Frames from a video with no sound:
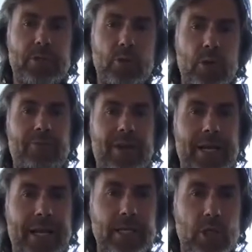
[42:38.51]
Do you have like an
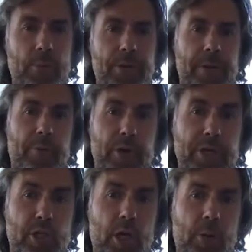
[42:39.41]
ESOP, an employee
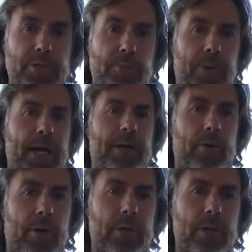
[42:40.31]
stock option plan, or?